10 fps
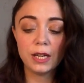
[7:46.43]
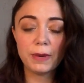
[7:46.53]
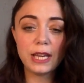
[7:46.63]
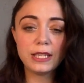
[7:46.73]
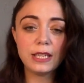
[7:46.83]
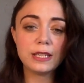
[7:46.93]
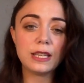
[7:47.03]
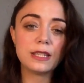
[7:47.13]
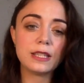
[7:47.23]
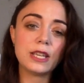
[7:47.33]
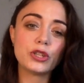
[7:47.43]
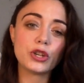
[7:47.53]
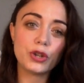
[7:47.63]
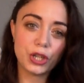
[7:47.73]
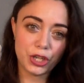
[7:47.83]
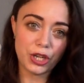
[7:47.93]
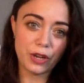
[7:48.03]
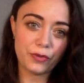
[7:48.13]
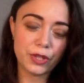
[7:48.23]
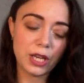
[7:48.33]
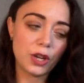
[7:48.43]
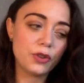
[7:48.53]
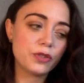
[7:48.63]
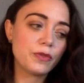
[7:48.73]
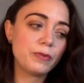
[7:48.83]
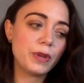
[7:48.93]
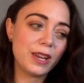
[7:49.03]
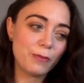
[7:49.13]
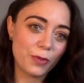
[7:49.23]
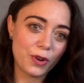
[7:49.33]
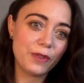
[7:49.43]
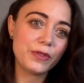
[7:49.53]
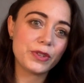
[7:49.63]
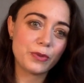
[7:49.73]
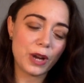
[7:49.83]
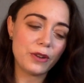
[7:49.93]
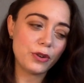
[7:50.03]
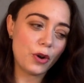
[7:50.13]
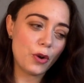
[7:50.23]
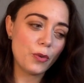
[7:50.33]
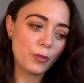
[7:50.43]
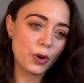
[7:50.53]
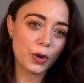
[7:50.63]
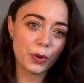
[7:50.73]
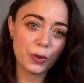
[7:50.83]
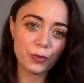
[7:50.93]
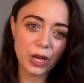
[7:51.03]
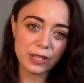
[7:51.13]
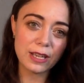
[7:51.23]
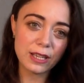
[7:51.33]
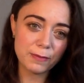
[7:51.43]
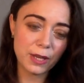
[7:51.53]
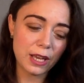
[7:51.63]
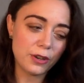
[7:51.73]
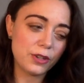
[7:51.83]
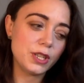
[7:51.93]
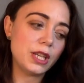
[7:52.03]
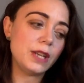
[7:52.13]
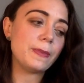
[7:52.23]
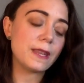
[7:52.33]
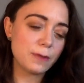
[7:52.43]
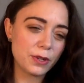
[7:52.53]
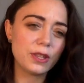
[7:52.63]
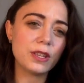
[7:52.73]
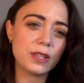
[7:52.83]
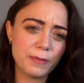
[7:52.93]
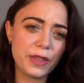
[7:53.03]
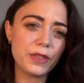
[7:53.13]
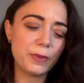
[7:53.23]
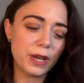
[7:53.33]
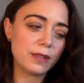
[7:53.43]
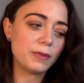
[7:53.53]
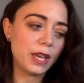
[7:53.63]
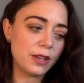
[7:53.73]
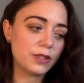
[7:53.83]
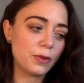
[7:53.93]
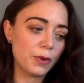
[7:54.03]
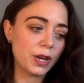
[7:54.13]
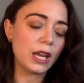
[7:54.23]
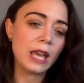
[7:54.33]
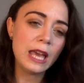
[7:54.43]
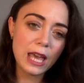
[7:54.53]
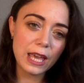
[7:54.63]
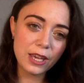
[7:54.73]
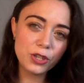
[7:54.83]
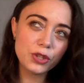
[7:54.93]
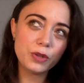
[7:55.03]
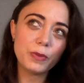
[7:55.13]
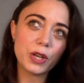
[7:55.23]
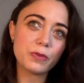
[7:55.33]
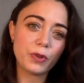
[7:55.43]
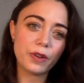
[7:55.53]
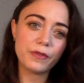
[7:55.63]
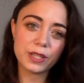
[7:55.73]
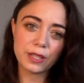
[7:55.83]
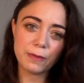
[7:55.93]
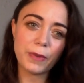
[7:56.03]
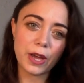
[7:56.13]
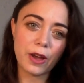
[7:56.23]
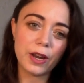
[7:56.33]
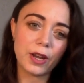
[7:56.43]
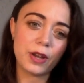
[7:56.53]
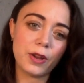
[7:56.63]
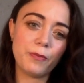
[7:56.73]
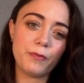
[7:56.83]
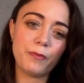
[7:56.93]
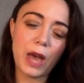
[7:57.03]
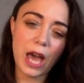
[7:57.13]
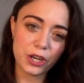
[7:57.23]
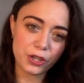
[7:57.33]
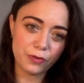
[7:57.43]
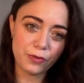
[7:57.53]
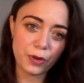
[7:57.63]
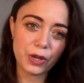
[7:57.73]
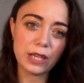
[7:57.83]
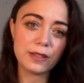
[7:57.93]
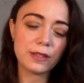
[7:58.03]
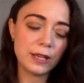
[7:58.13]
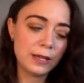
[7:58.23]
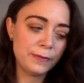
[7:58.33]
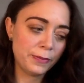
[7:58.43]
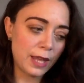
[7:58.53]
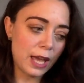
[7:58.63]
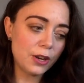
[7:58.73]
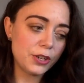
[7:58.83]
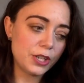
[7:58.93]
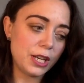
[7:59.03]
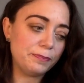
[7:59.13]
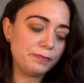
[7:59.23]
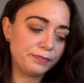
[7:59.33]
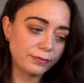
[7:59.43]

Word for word: Pisces, it's it's a good shift. It goes from being more of this grounded homework assessment energy, especially this month, the way the planets are working, into much more of the symbiotic, action-focused energy.